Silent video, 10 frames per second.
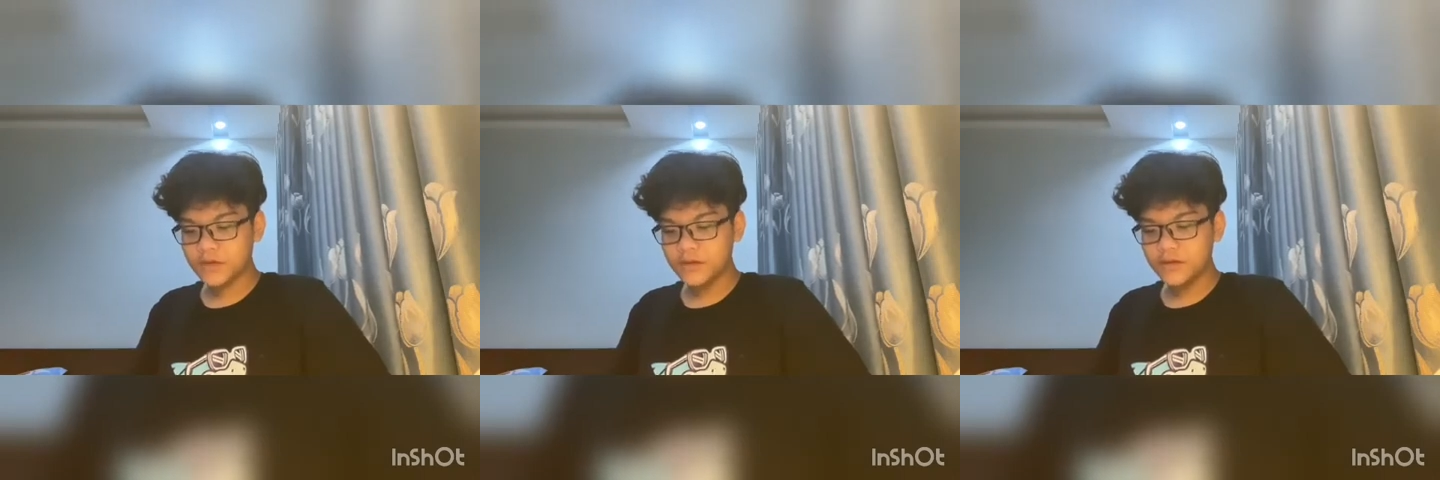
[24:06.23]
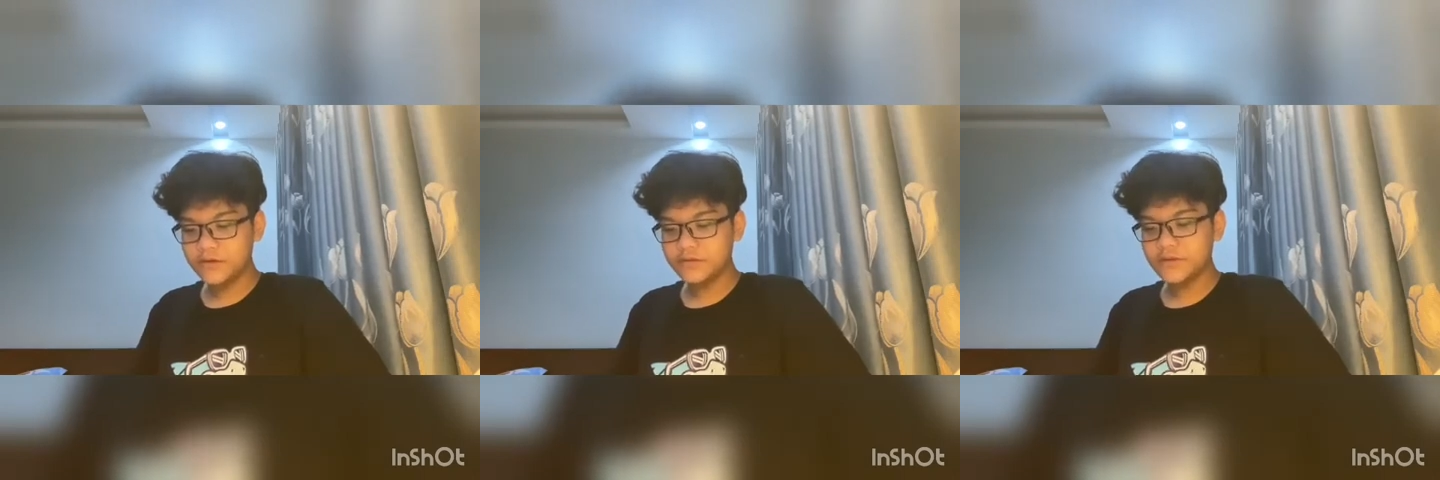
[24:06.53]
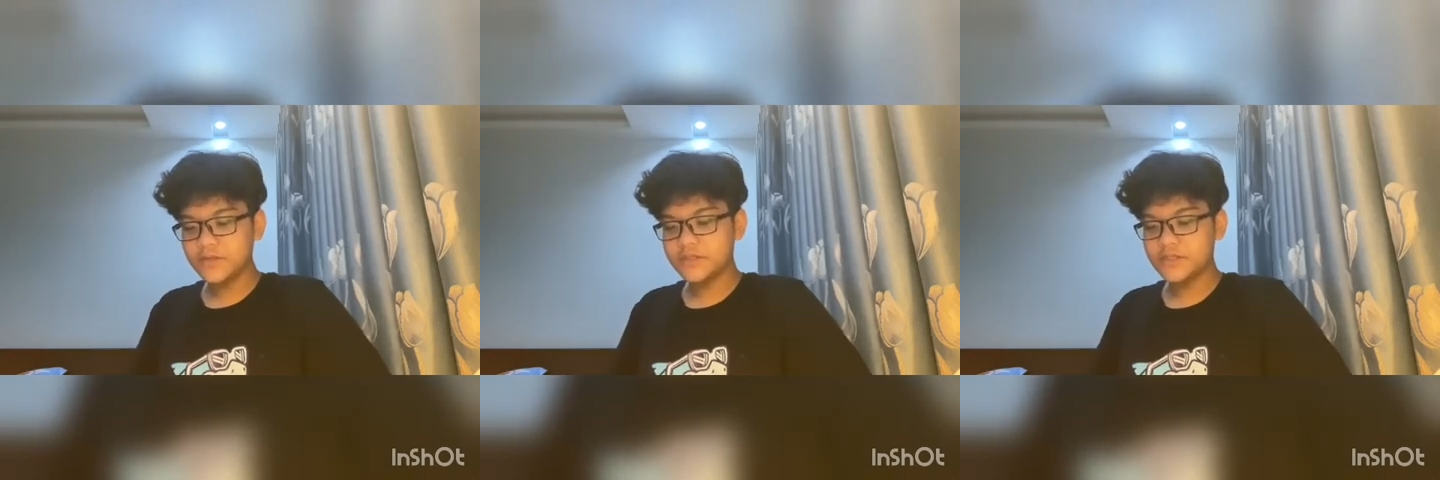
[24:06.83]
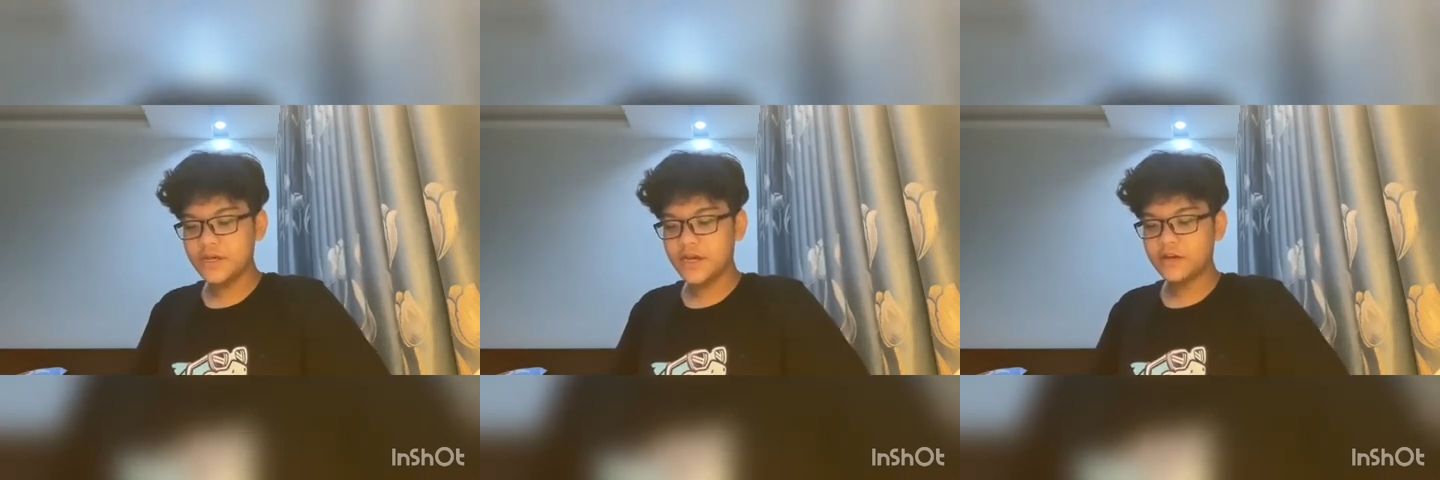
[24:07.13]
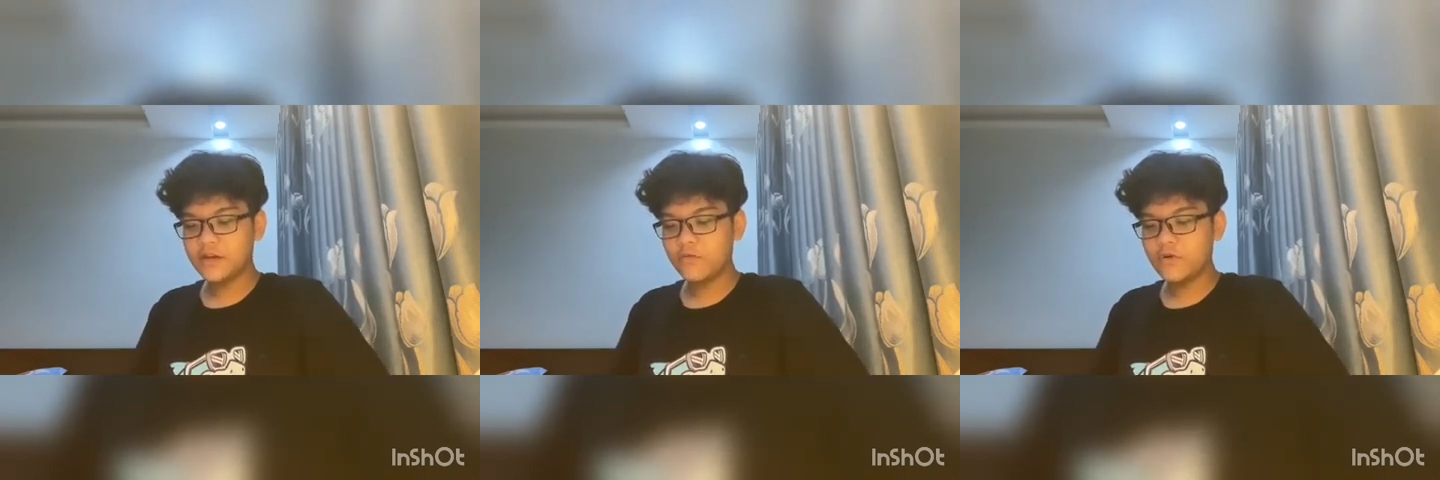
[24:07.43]
No, she
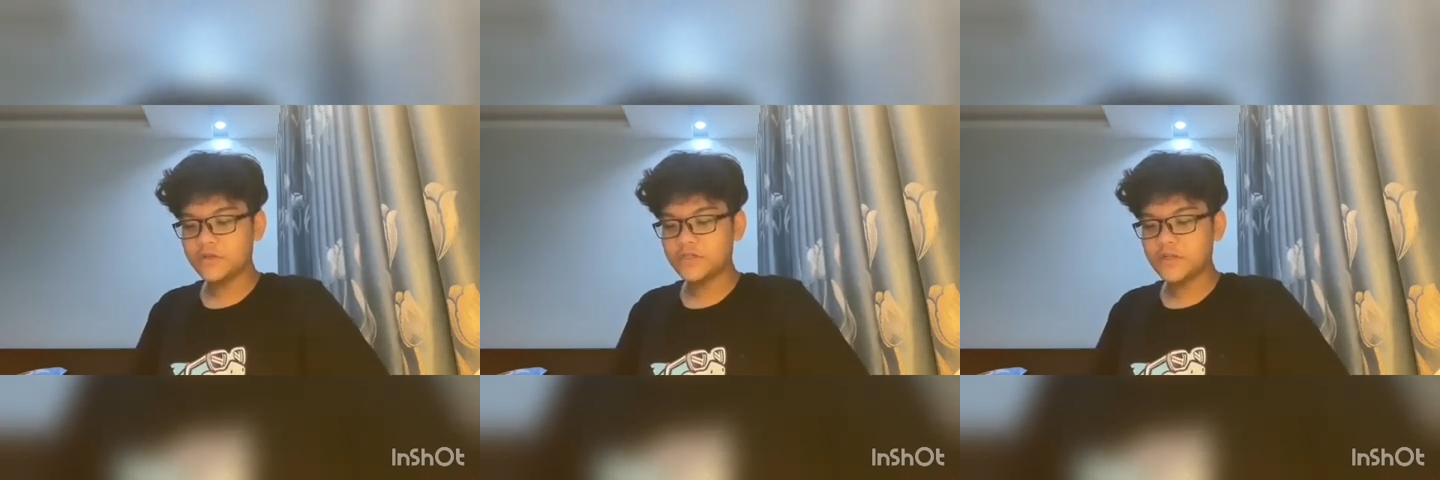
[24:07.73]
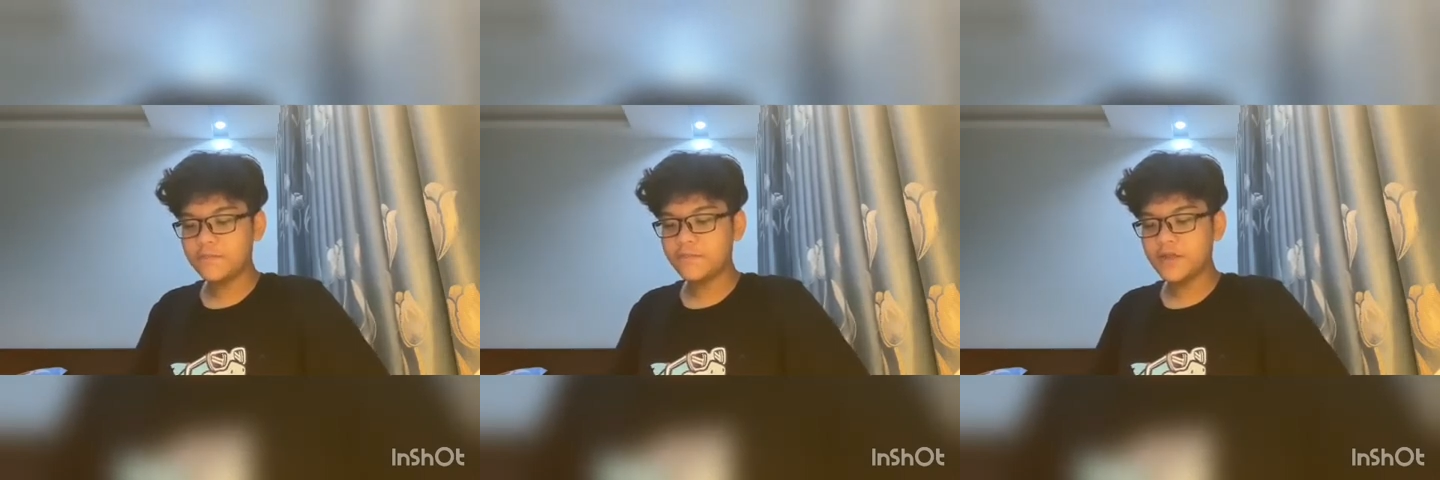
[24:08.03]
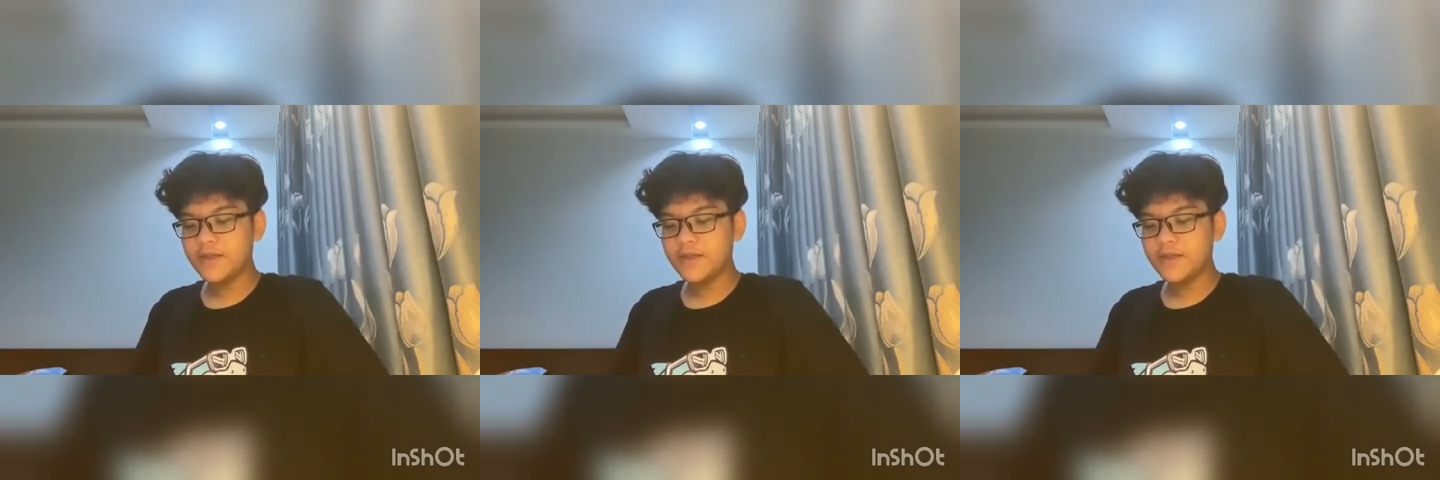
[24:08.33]
had washed up,